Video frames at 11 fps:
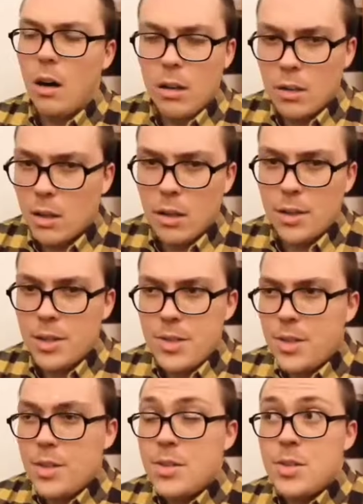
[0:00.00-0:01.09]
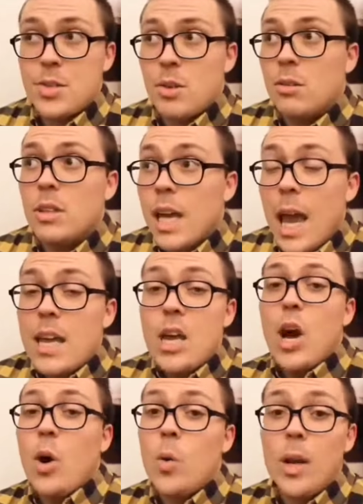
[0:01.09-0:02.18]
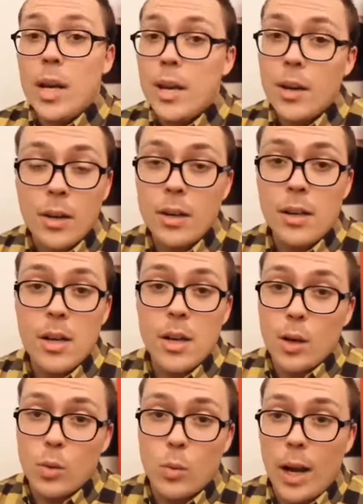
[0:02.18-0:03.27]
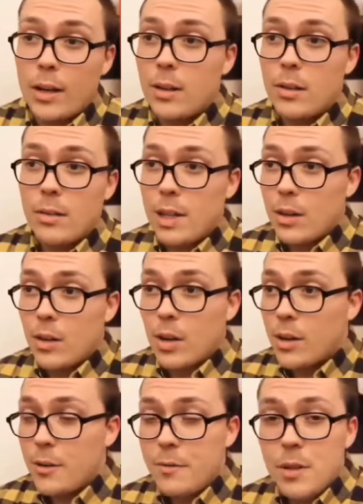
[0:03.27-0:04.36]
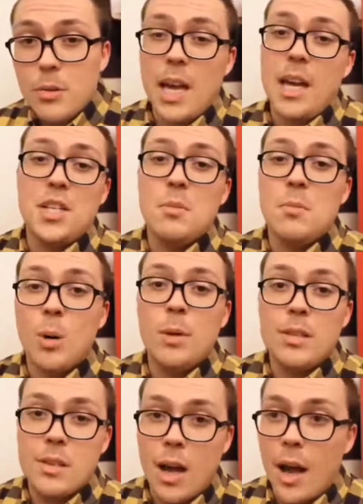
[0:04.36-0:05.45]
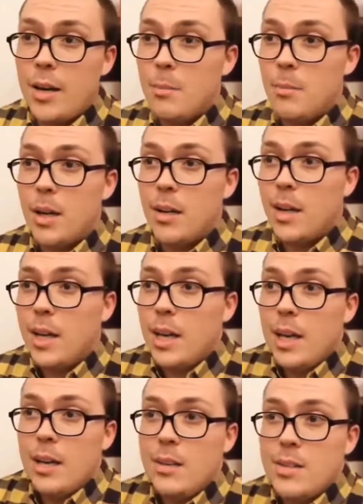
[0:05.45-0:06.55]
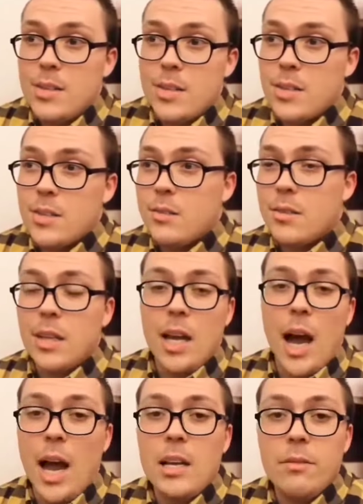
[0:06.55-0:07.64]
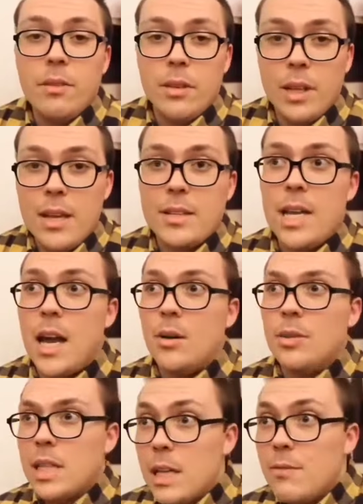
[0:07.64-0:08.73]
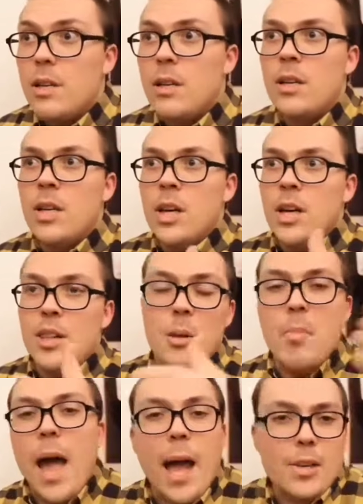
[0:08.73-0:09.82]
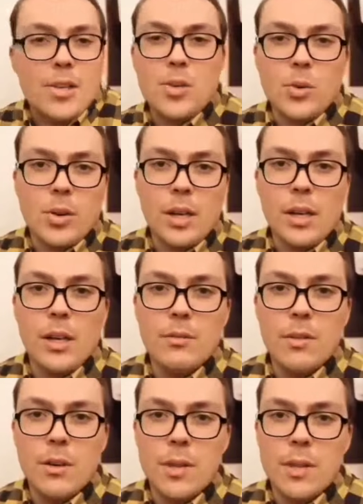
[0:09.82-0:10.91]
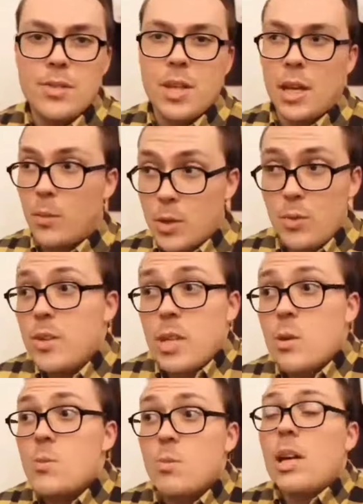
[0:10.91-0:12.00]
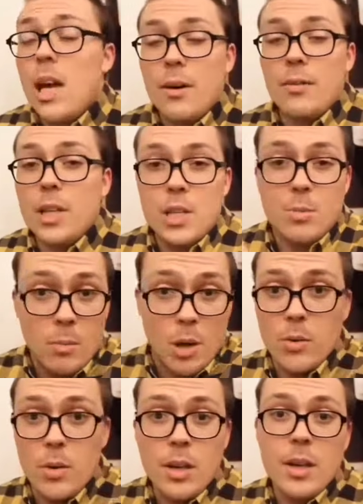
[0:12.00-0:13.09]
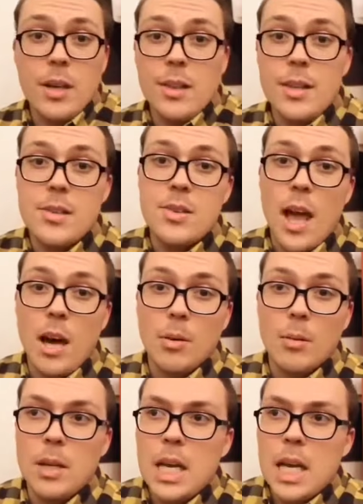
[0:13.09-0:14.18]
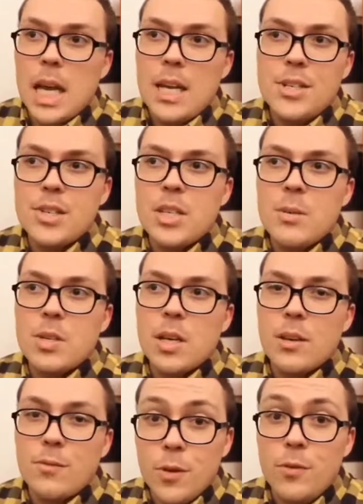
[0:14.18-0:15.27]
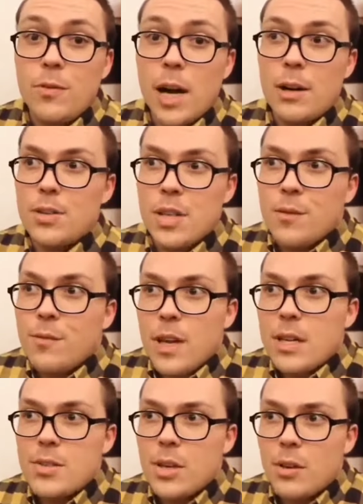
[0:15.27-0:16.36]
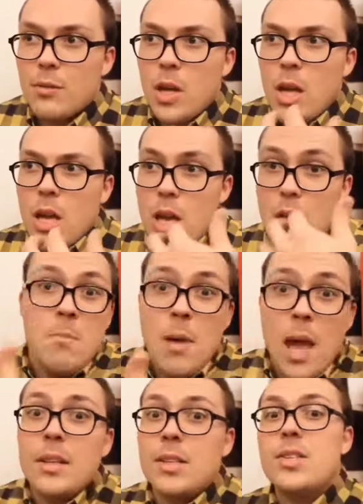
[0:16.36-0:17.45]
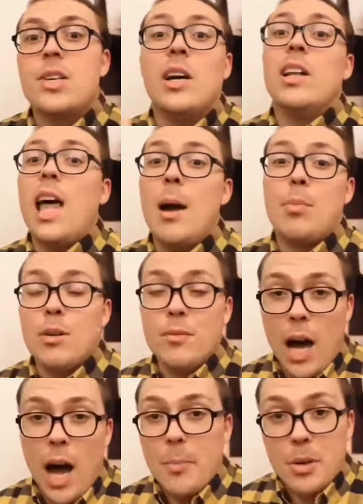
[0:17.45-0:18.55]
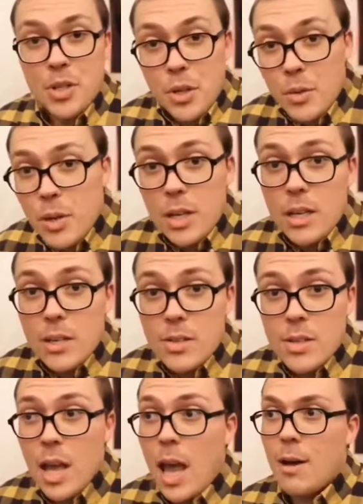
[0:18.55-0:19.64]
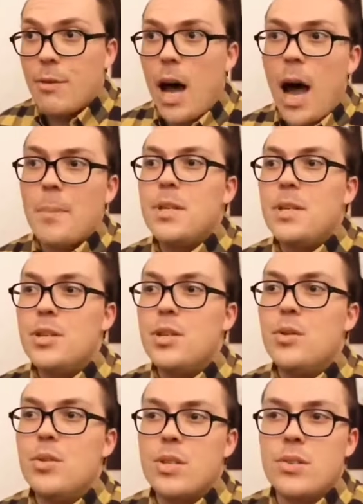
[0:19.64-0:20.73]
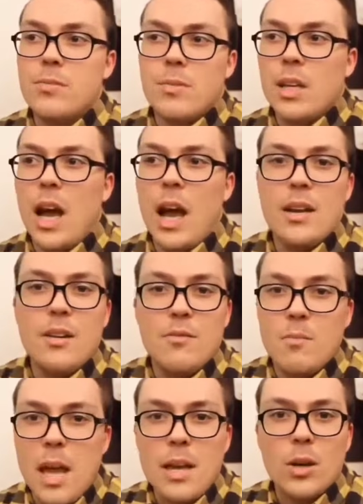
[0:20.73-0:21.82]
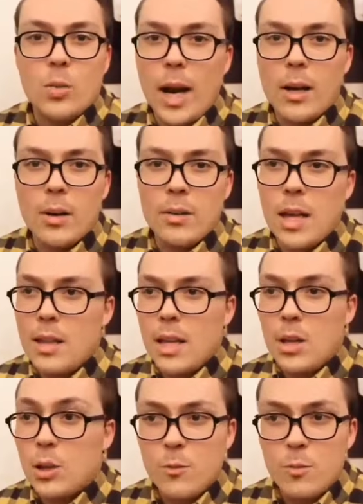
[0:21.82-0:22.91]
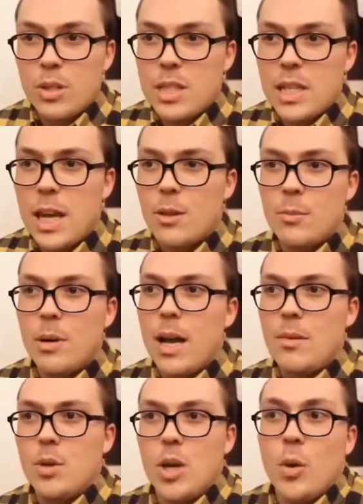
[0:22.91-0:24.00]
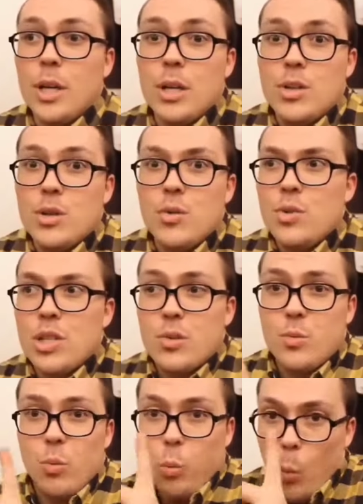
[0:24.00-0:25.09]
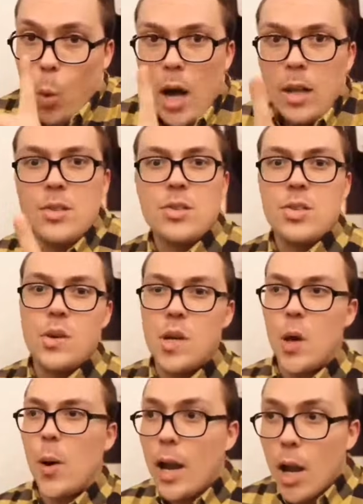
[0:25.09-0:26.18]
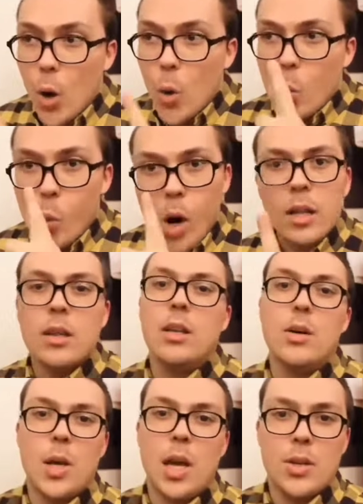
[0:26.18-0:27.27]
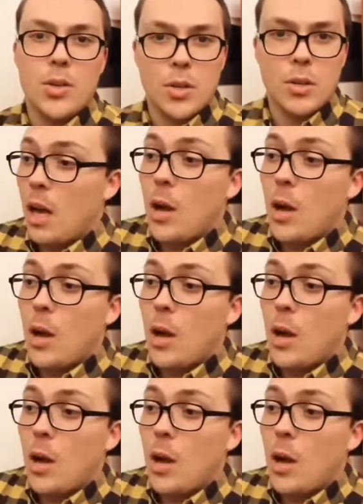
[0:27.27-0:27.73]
All in all, this is certainly a coherent record. There are a few catchy moments on it, but it's just kind of a letdown given the backstory of this thing, which was used pretty heavily to promote this album. It just seems like Foo Fighters, in the face of immense collaborative opportunities, have opted to just kind of make a record that they could have put together by going to just one studio at one location.